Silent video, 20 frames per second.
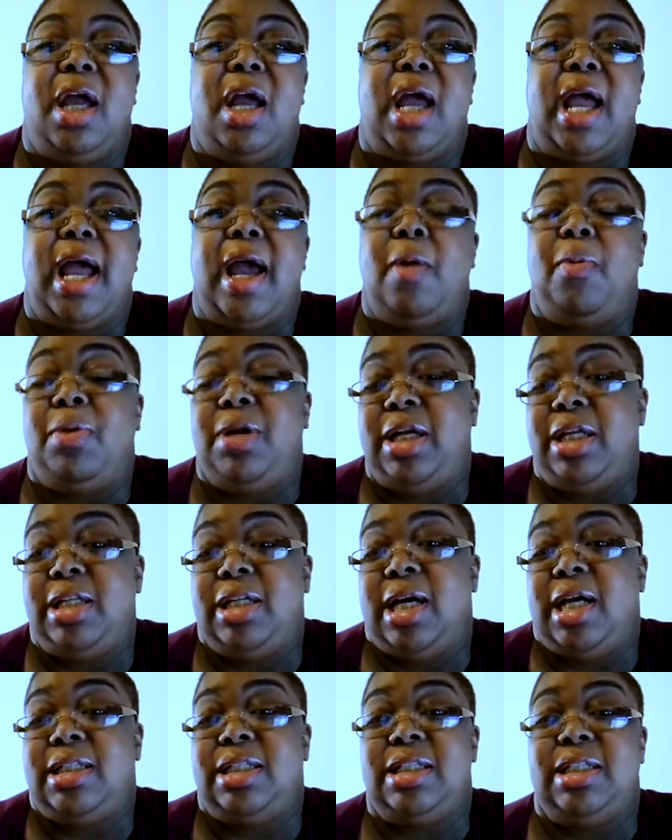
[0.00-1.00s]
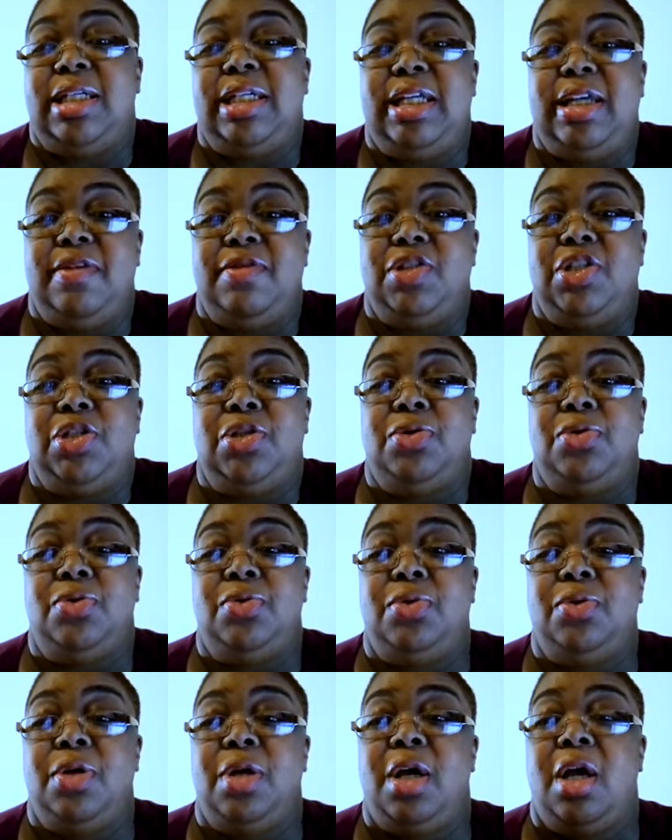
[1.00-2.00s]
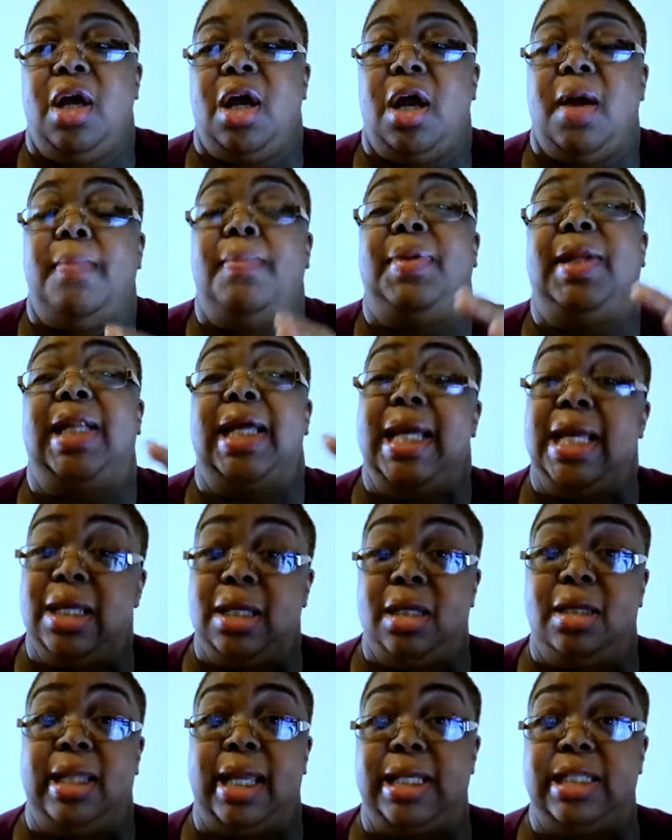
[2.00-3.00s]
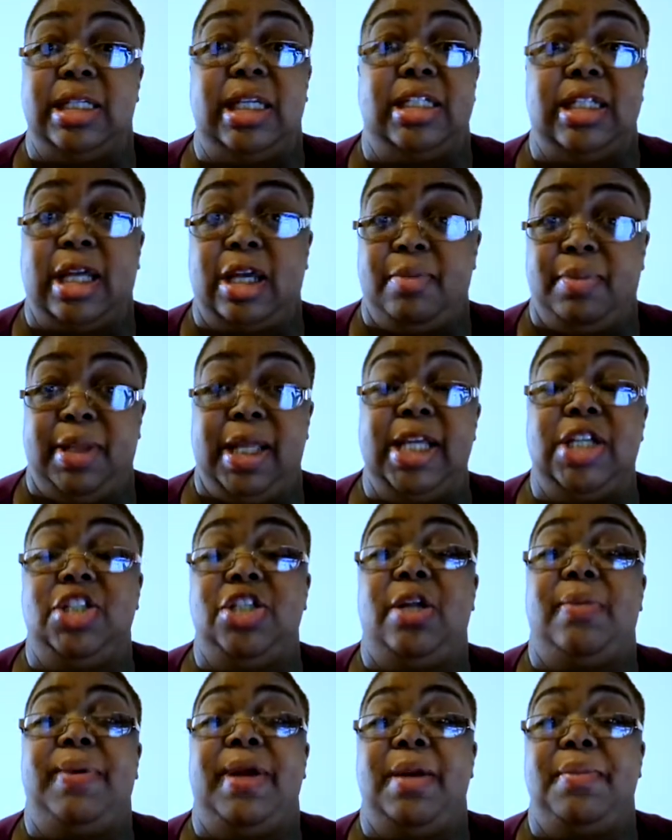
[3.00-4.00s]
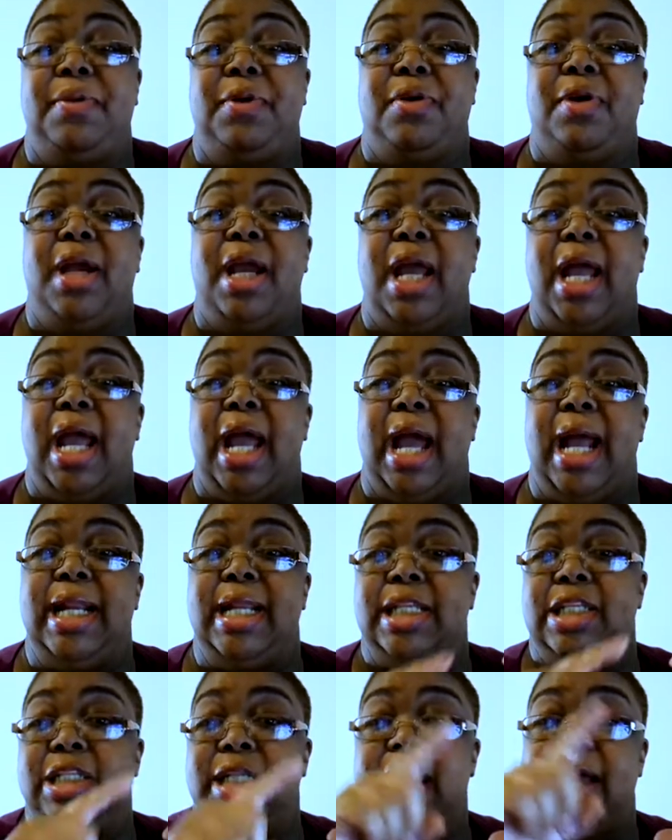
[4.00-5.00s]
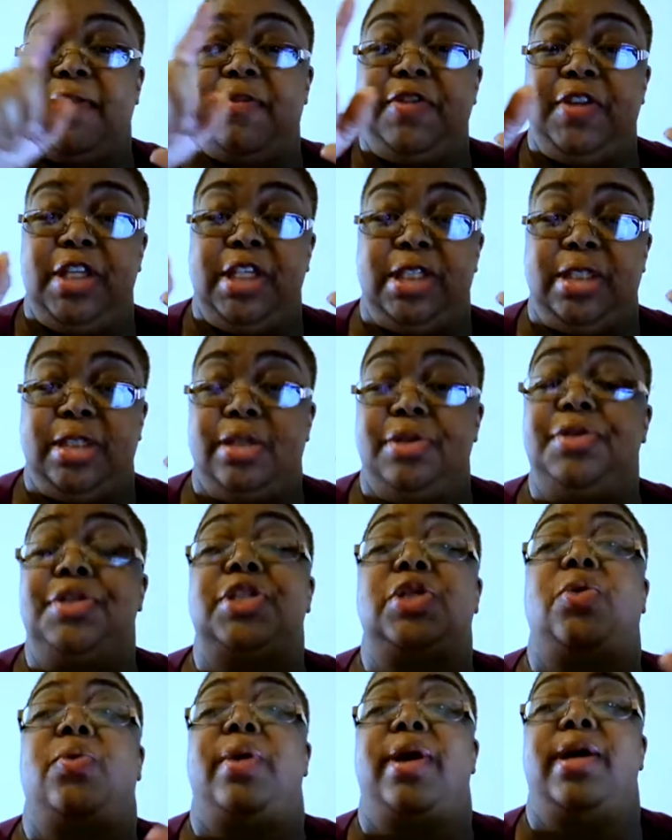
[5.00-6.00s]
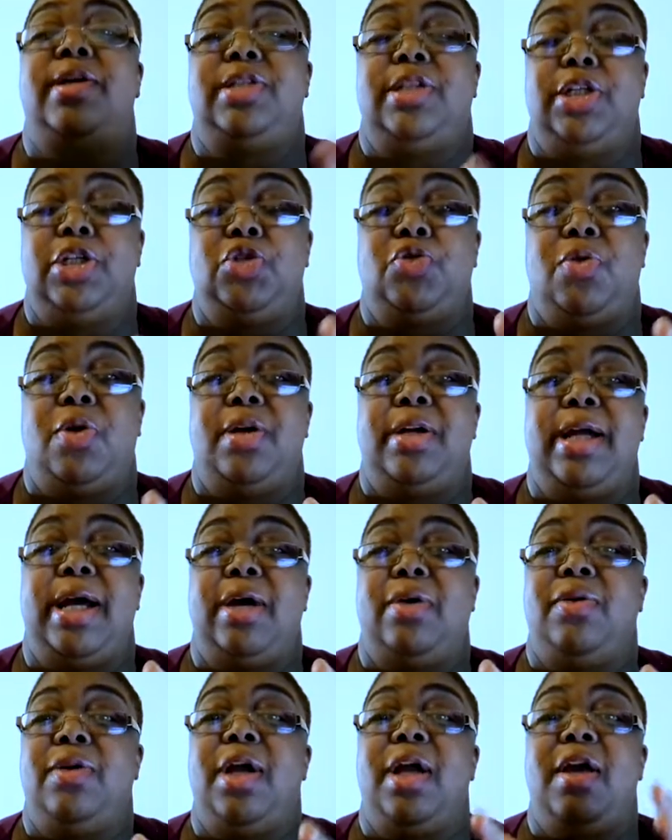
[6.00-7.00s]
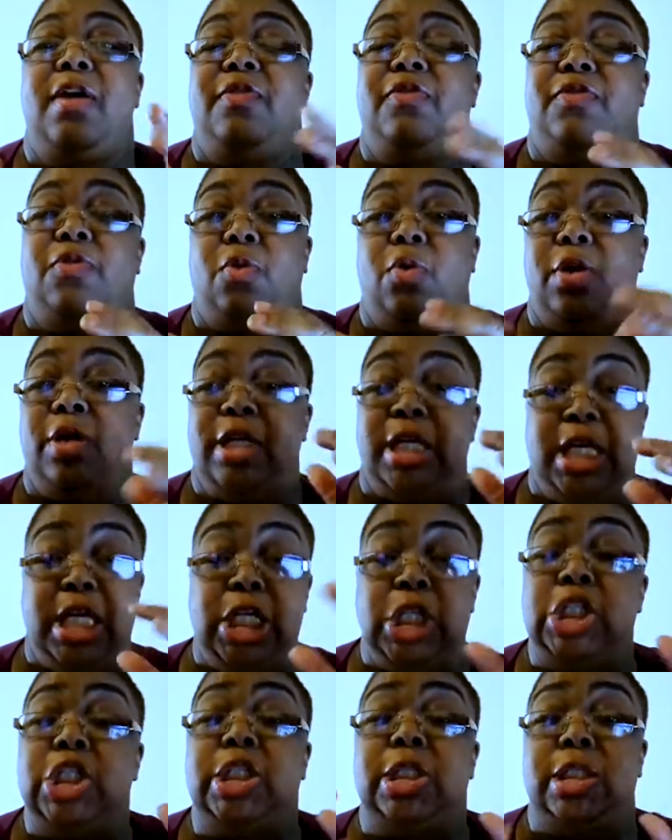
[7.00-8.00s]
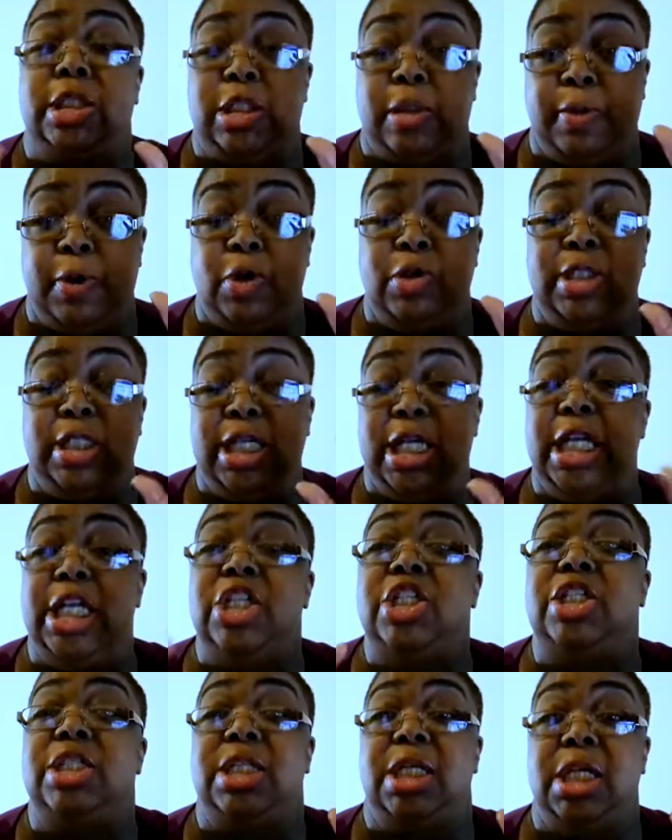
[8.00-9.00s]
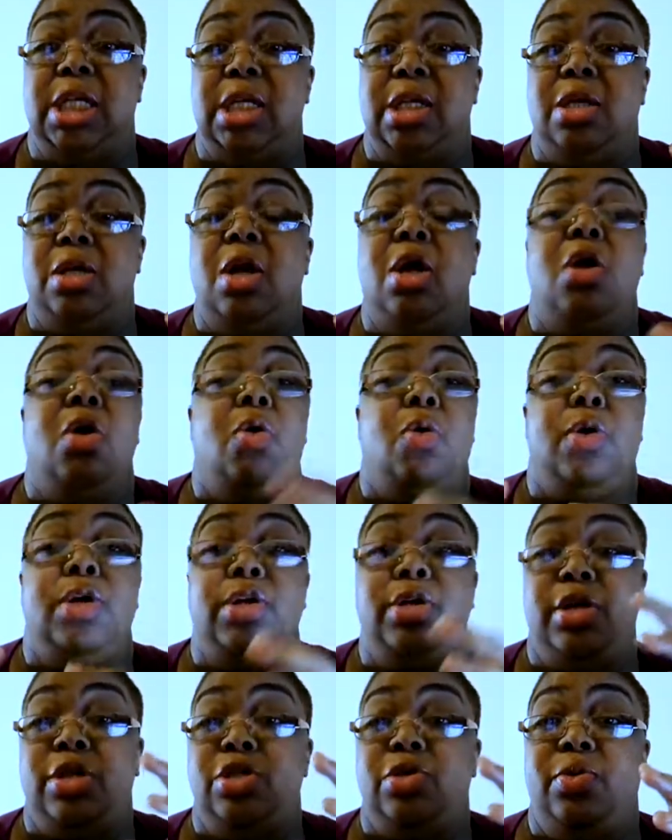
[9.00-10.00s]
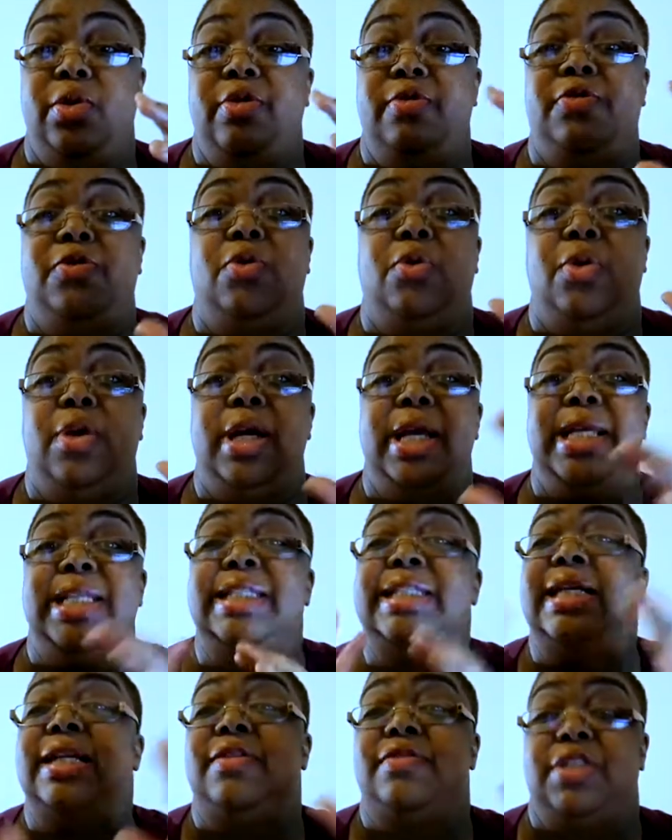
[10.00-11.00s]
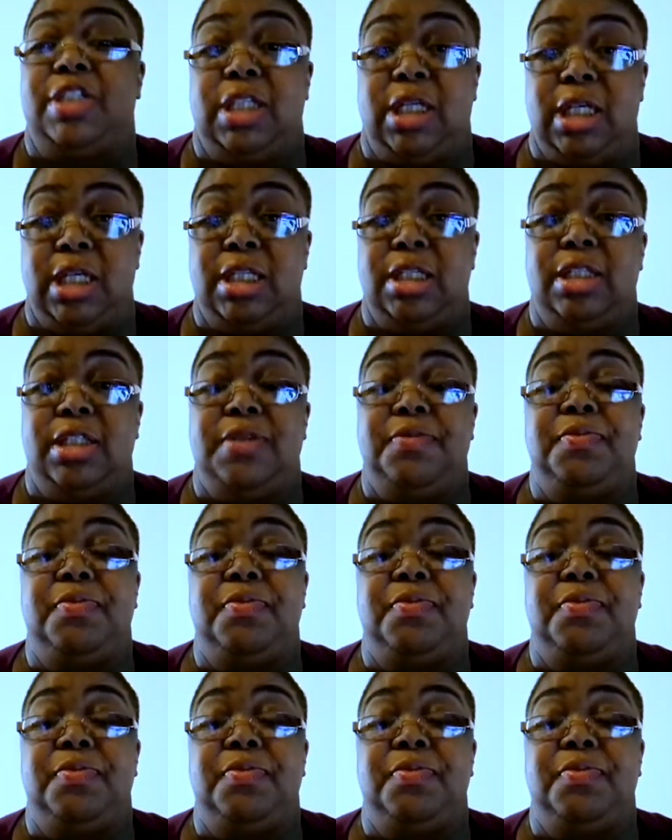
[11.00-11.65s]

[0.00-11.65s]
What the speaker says: And what it does is it gives you a blank, like I said, it's like a blank sheet of paper, and it have these little squares that are drawn out for each, supposedly each scene, or you can do it for a set of scenes.